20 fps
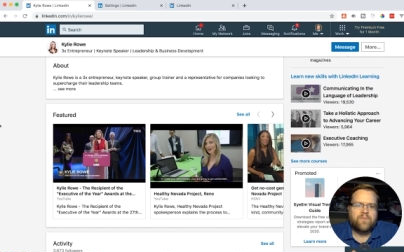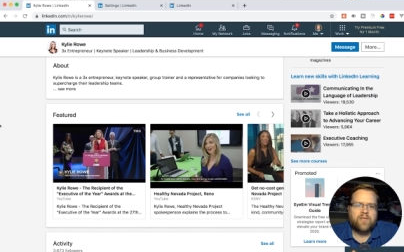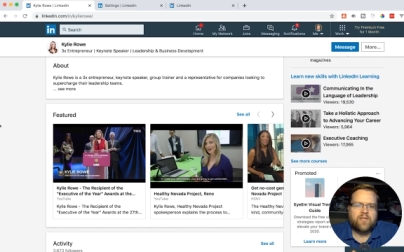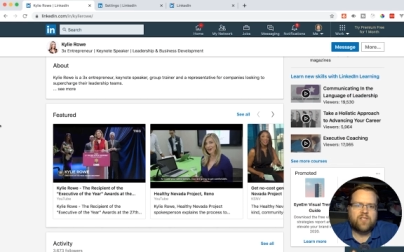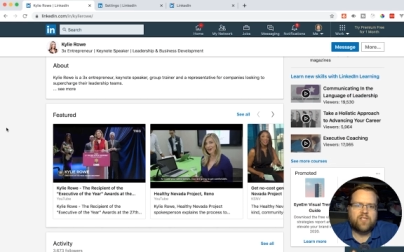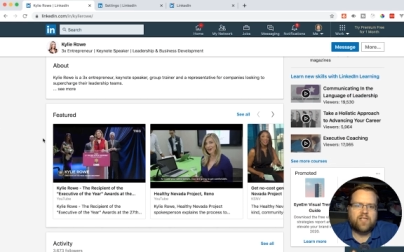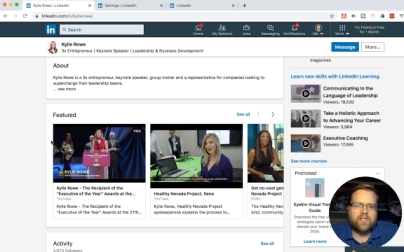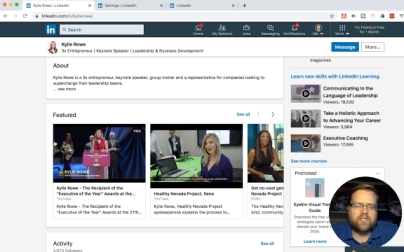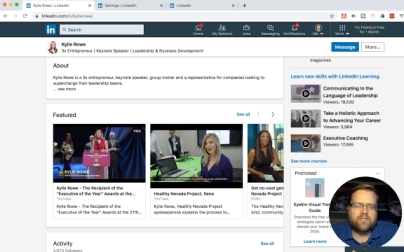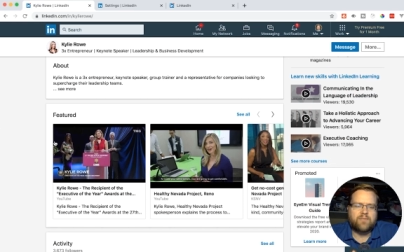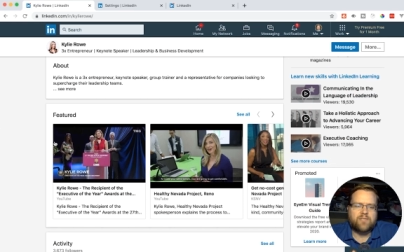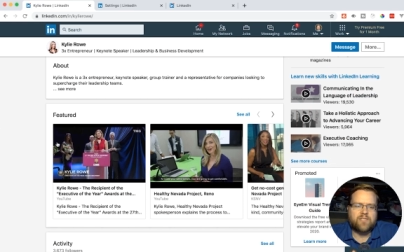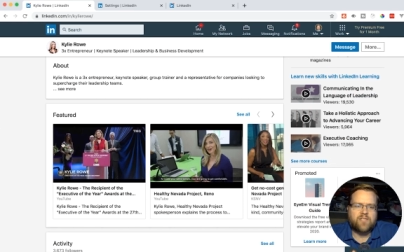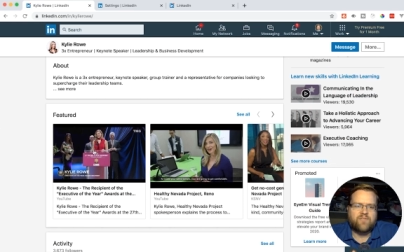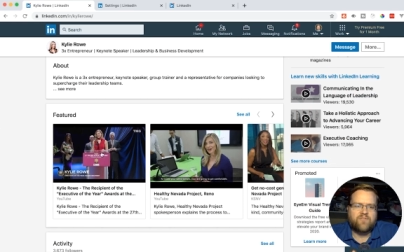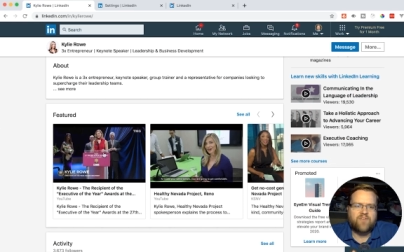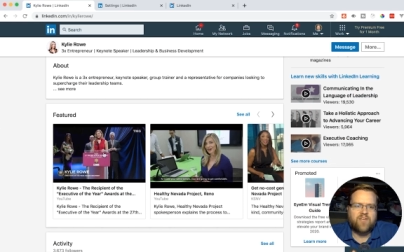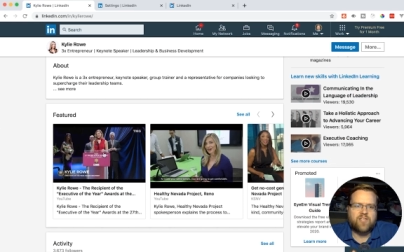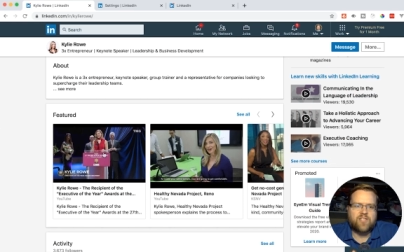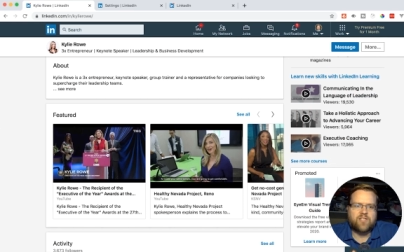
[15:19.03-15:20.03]
She has a bunch of
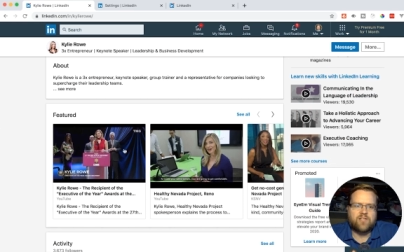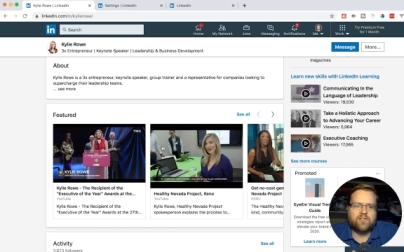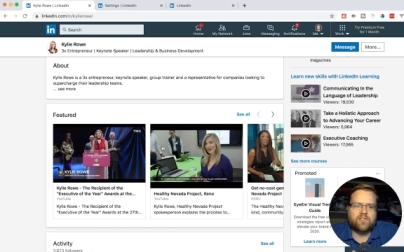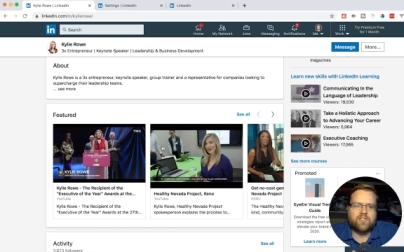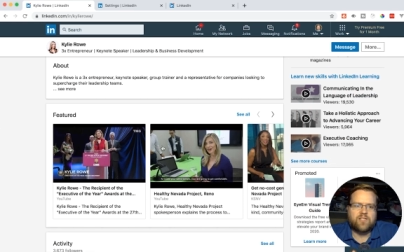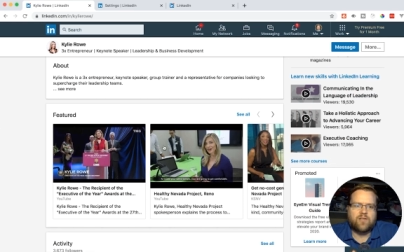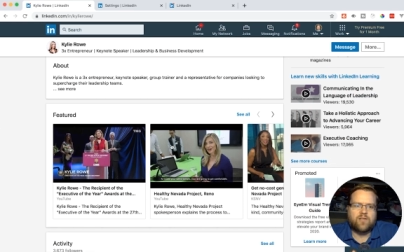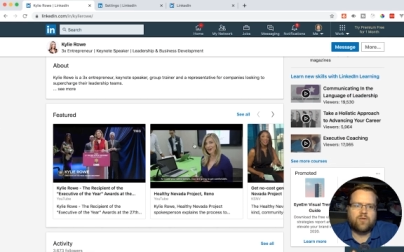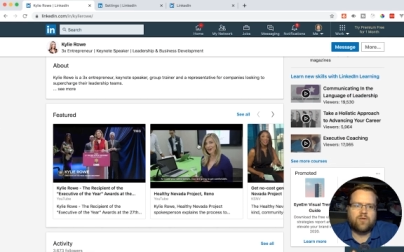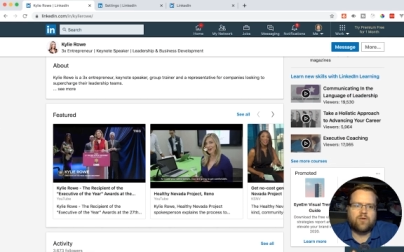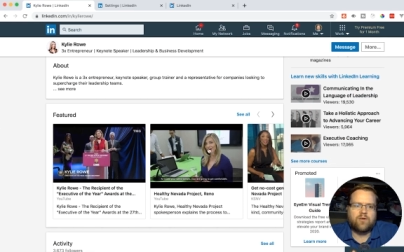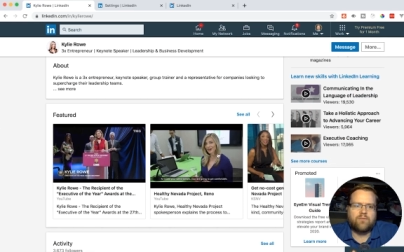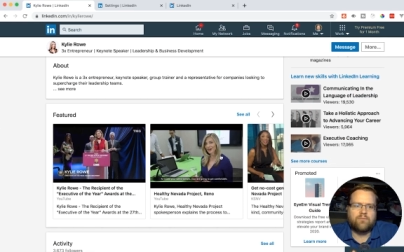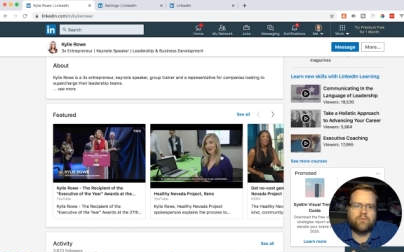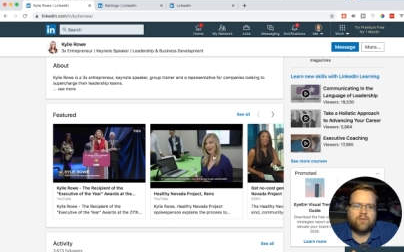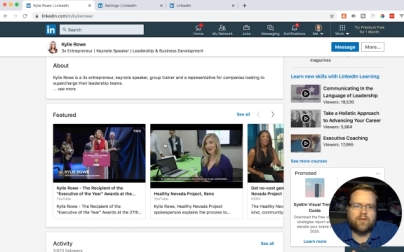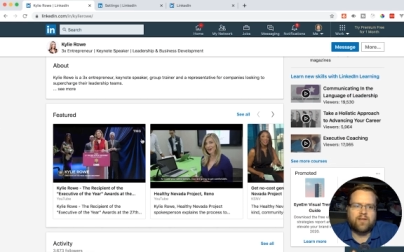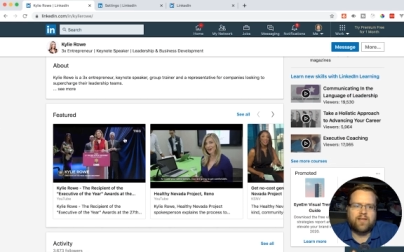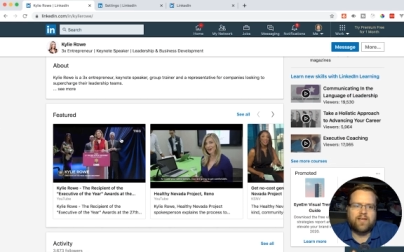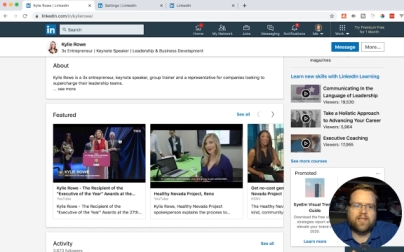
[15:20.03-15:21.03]
featured, so you can
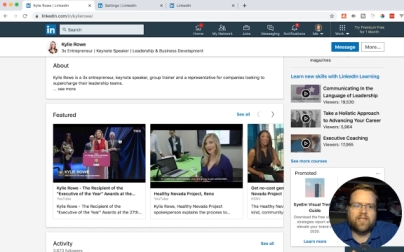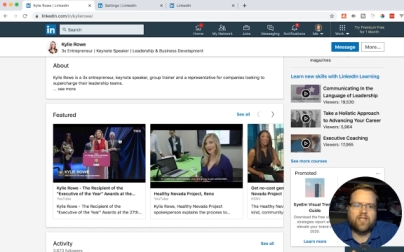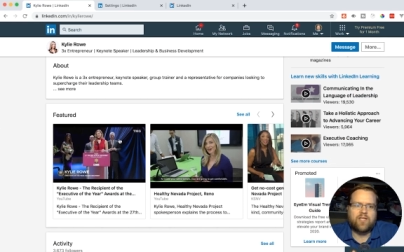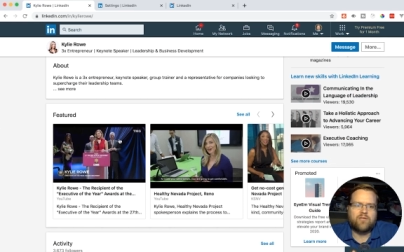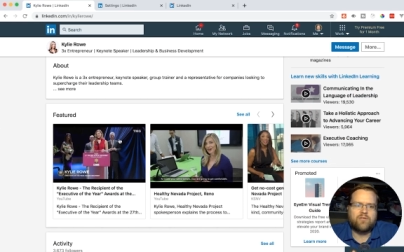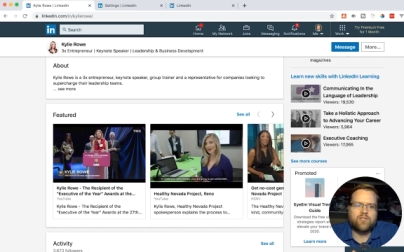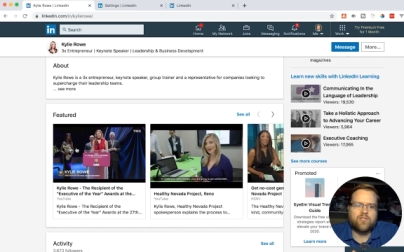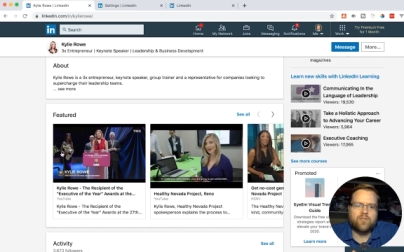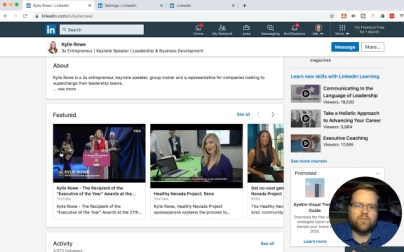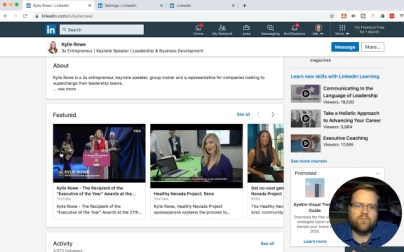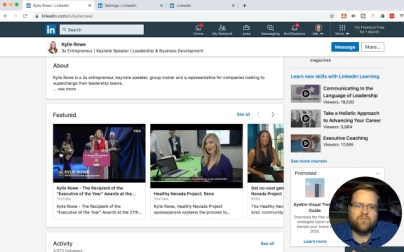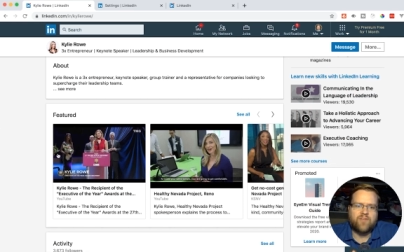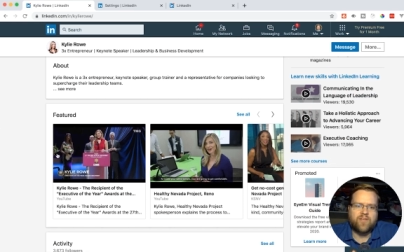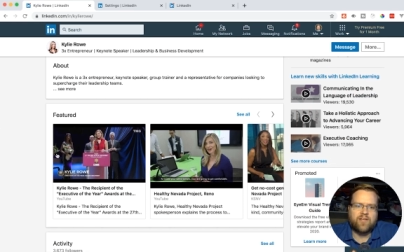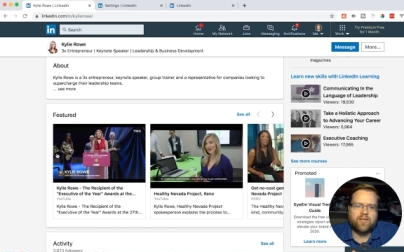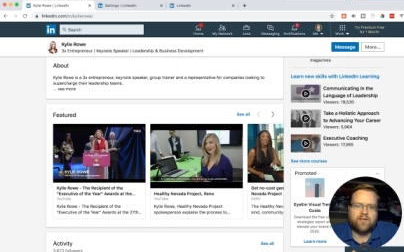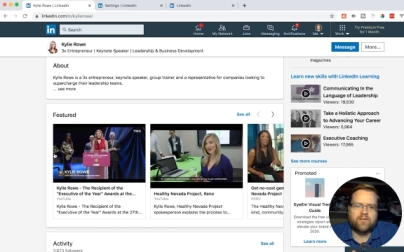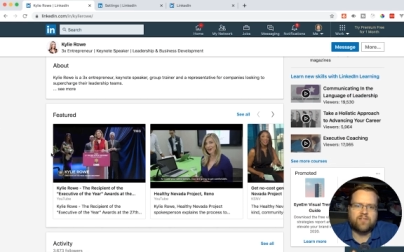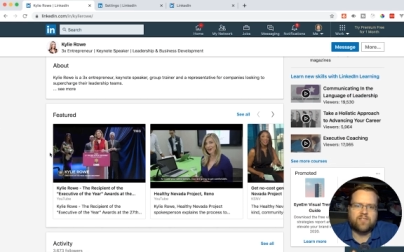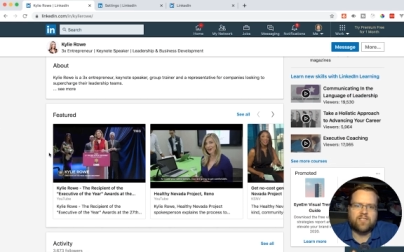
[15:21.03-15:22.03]
put like YouTube
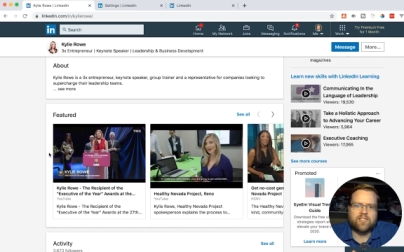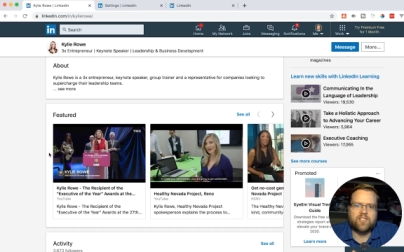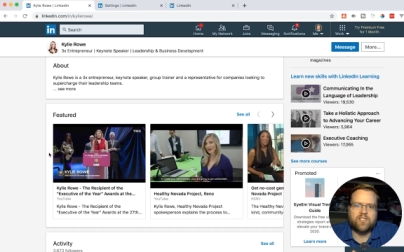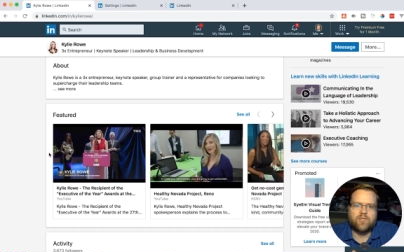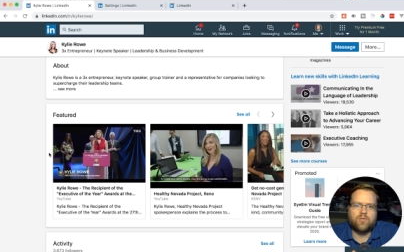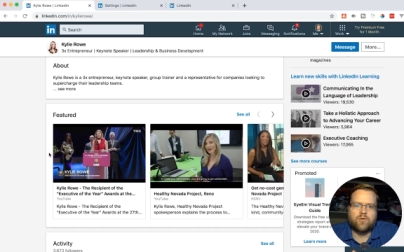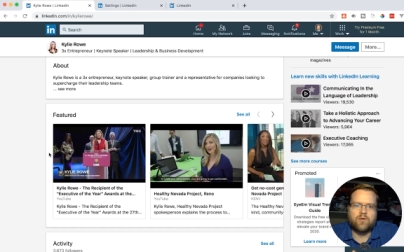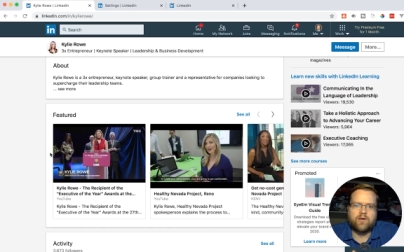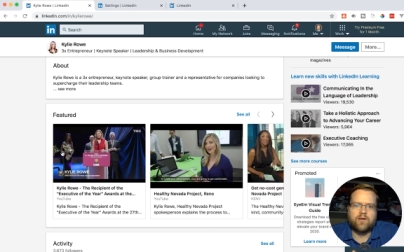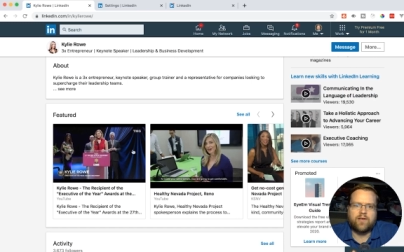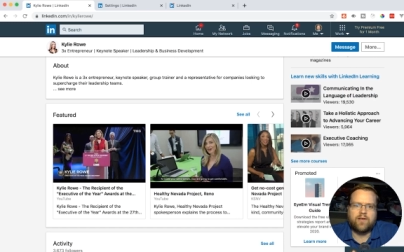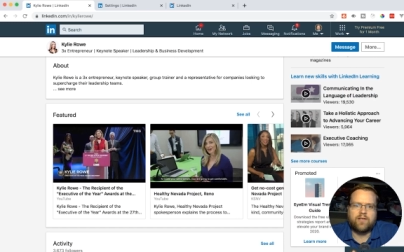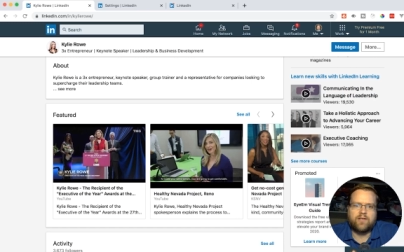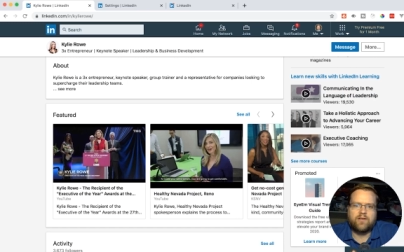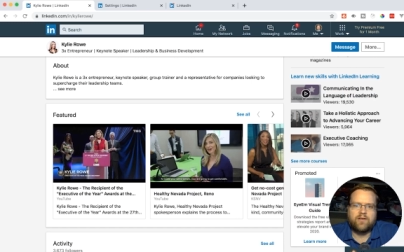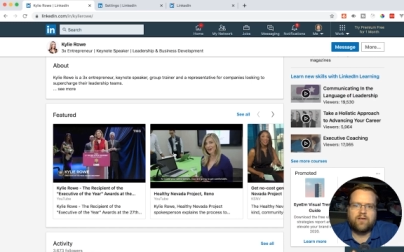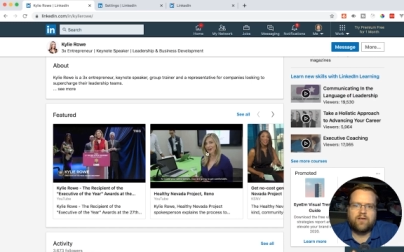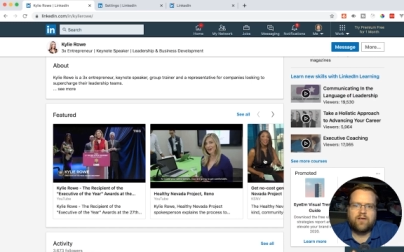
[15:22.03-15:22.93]
videos that you were in.